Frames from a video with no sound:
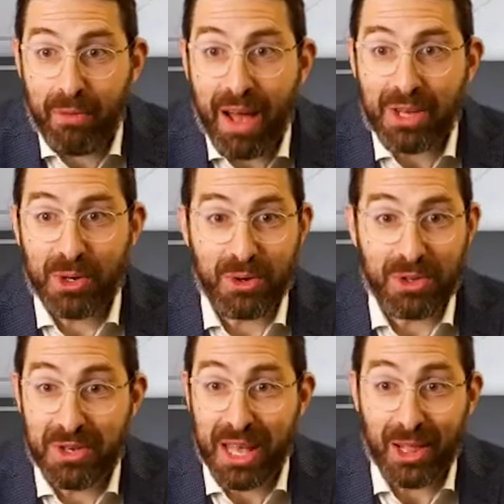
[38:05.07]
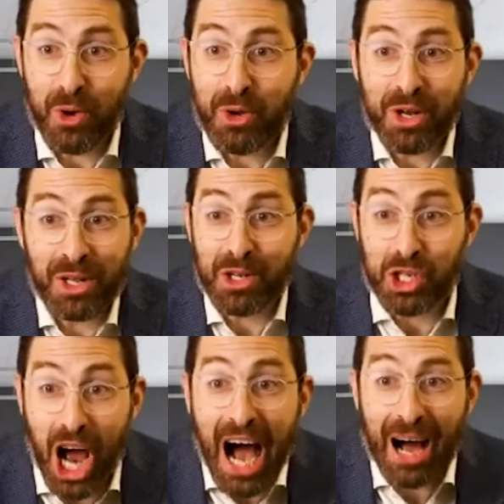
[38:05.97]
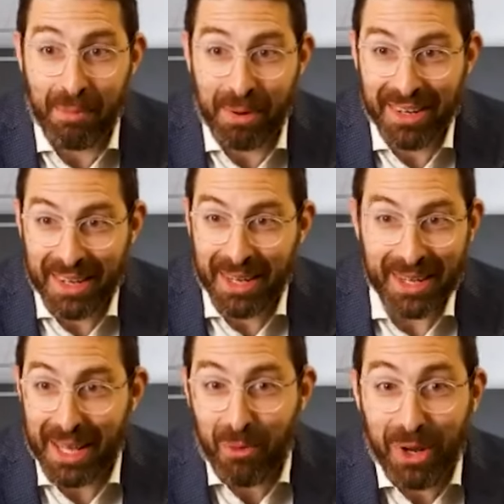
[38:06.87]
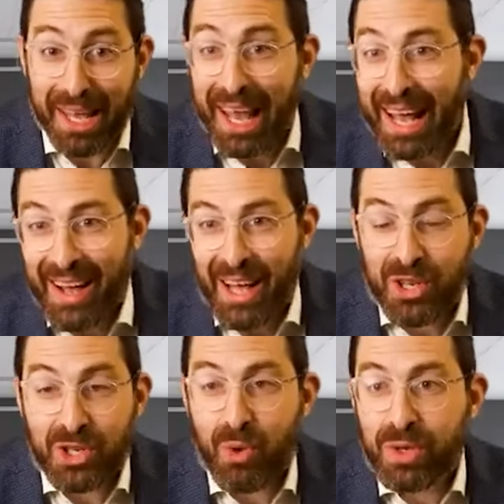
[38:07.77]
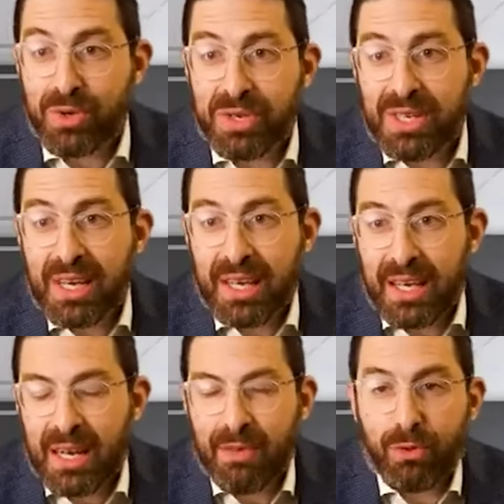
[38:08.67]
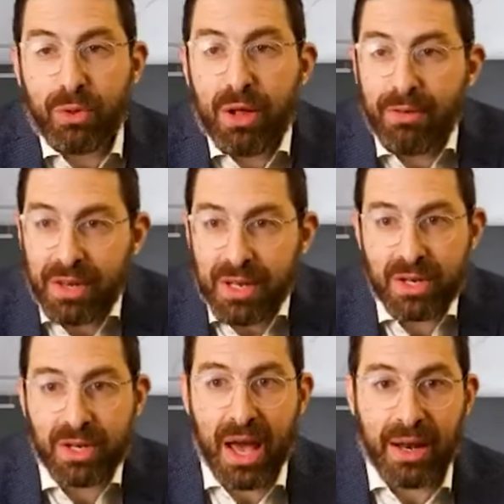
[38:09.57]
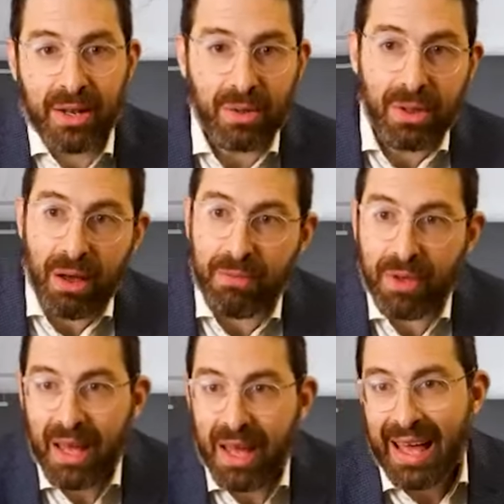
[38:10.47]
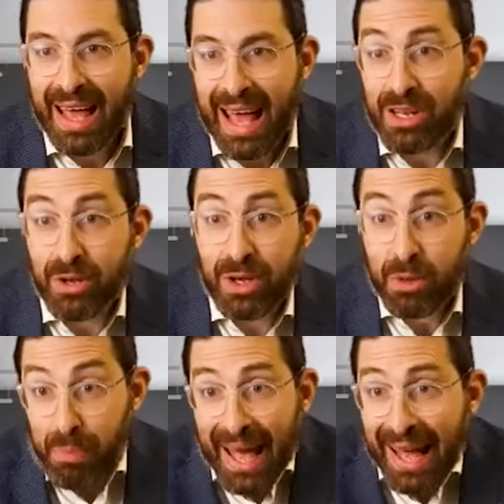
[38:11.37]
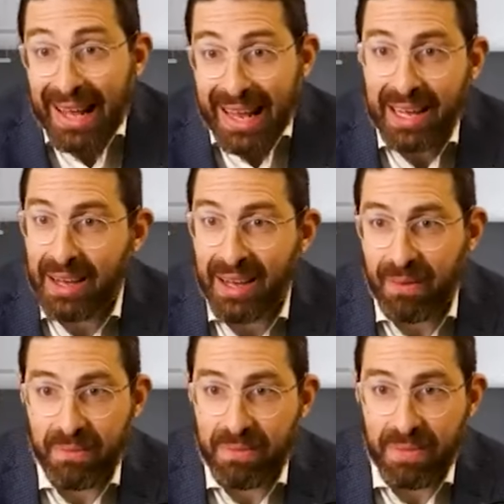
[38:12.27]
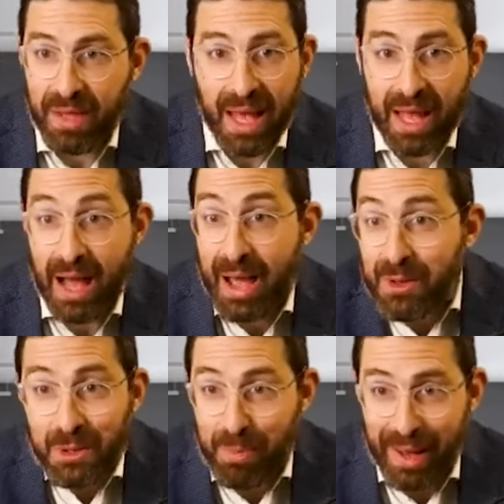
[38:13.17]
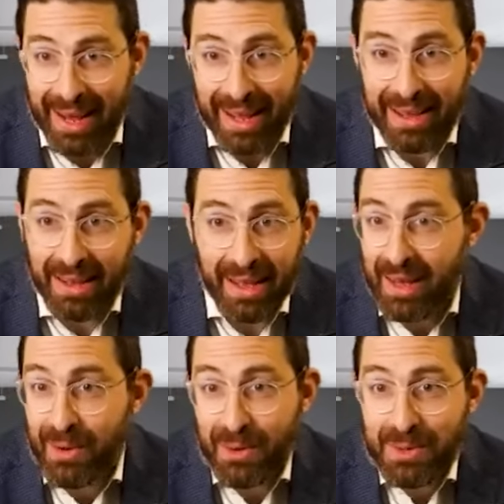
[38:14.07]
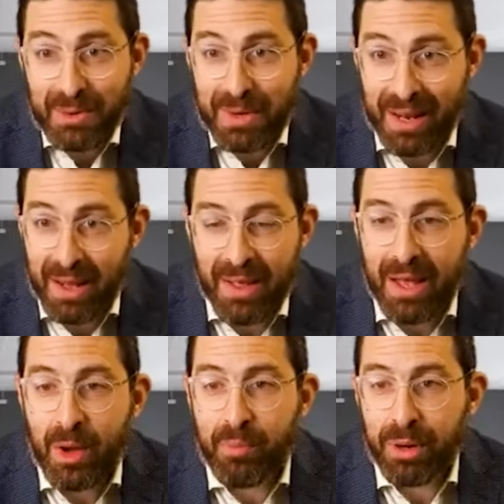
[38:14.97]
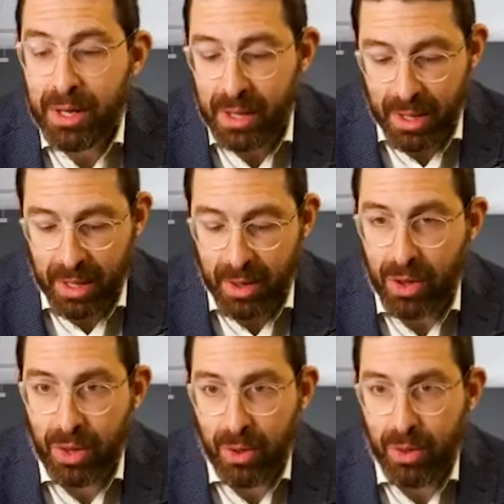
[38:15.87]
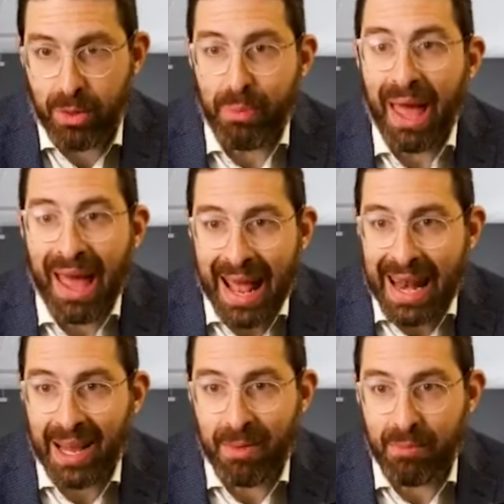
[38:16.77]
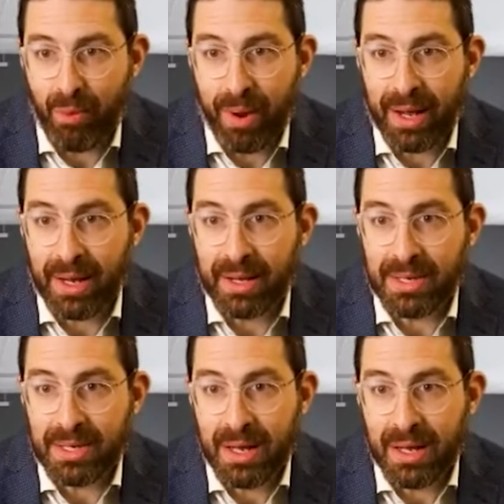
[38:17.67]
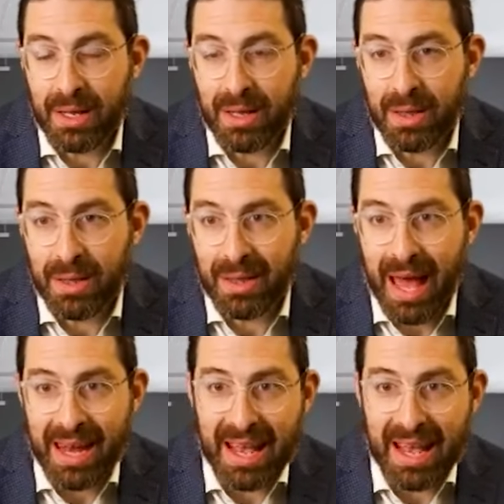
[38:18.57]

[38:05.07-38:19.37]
professionals because they learn it on the job. Yeah, yeah. Like we can't. So when you see a kid, and if you love Yiddishkeit and you love, and you, you panic, and I also panic, right. and I also get, but the panic brings that